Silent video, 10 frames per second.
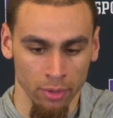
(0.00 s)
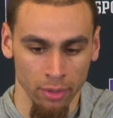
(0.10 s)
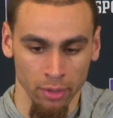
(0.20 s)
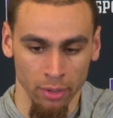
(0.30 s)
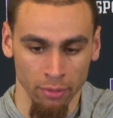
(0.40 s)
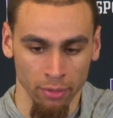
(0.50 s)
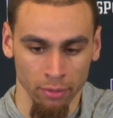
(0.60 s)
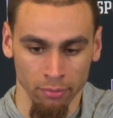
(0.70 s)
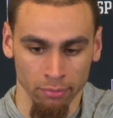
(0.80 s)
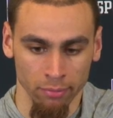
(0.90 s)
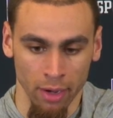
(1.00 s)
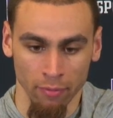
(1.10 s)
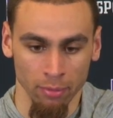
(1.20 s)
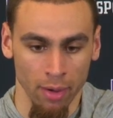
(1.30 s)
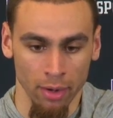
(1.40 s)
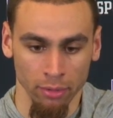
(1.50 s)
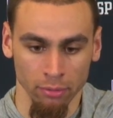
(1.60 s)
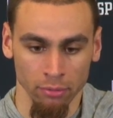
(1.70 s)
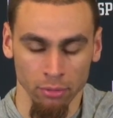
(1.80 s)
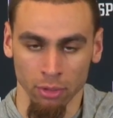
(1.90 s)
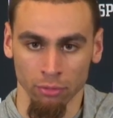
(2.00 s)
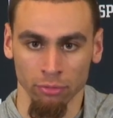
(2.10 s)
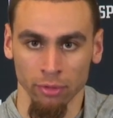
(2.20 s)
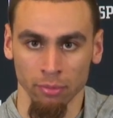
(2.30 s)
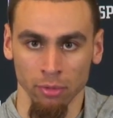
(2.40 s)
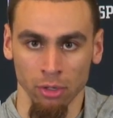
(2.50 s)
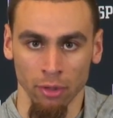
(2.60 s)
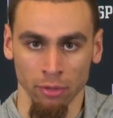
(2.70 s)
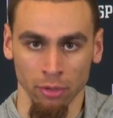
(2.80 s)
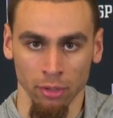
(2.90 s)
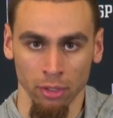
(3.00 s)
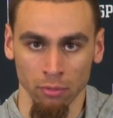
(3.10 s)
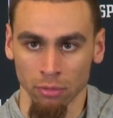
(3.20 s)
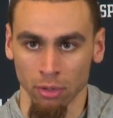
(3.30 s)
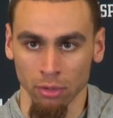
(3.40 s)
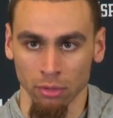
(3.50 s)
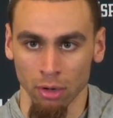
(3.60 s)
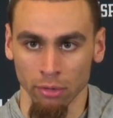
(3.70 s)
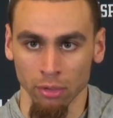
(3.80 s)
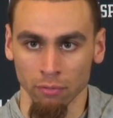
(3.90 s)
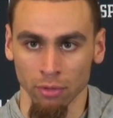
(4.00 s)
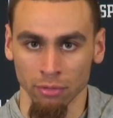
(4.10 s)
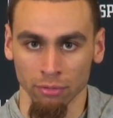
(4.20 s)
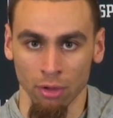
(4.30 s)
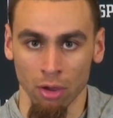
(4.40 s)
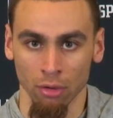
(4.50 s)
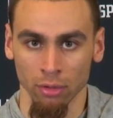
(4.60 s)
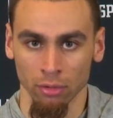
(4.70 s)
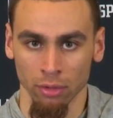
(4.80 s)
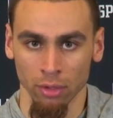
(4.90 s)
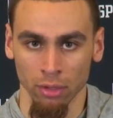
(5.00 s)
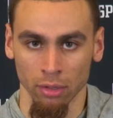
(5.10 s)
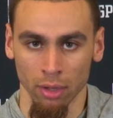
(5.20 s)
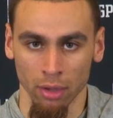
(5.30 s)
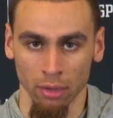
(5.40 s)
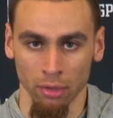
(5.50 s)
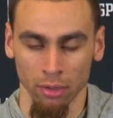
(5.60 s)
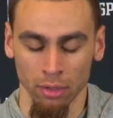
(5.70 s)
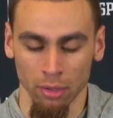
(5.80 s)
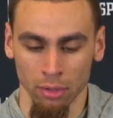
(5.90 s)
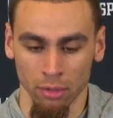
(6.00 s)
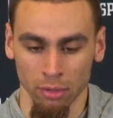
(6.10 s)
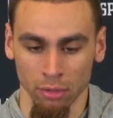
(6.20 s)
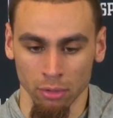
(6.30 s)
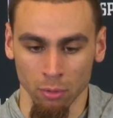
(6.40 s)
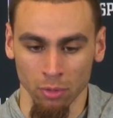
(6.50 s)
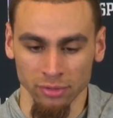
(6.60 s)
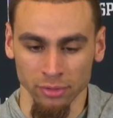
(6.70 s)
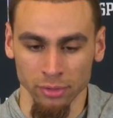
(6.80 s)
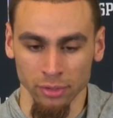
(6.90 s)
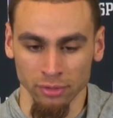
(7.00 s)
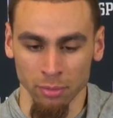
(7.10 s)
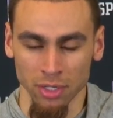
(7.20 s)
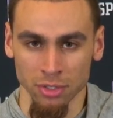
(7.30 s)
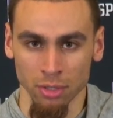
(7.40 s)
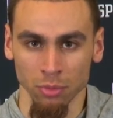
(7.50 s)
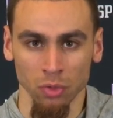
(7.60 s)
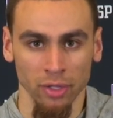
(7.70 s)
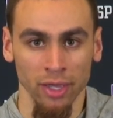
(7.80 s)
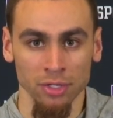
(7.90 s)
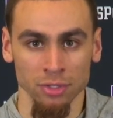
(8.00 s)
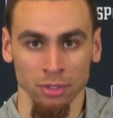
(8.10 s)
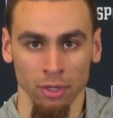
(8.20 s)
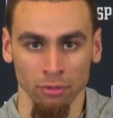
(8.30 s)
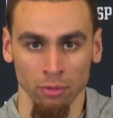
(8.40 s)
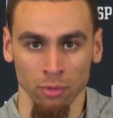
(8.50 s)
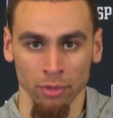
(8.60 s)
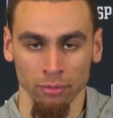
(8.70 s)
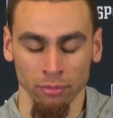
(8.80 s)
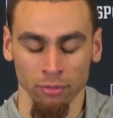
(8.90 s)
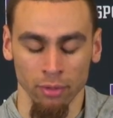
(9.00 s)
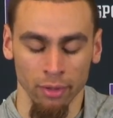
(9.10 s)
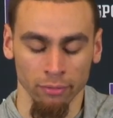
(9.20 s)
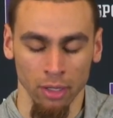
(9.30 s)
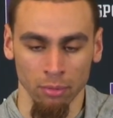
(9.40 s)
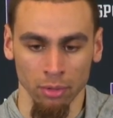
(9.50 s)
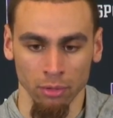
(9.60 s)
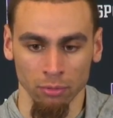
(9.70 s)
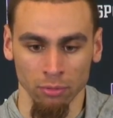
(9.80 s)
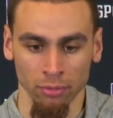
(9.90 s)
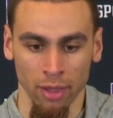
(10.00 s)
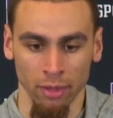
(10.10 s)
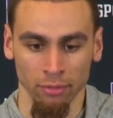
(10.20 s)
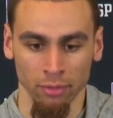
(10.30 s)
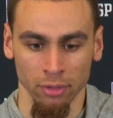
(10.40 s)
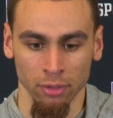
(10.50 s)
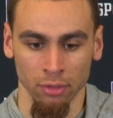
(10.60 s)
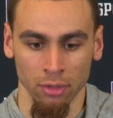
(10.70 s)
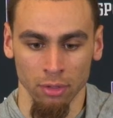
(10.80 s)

but I think everybody, you know, slipped. You know, I think the key with our defense is talk. And, you know, there wasn't as much communication as there was last game against Wisconsin. And,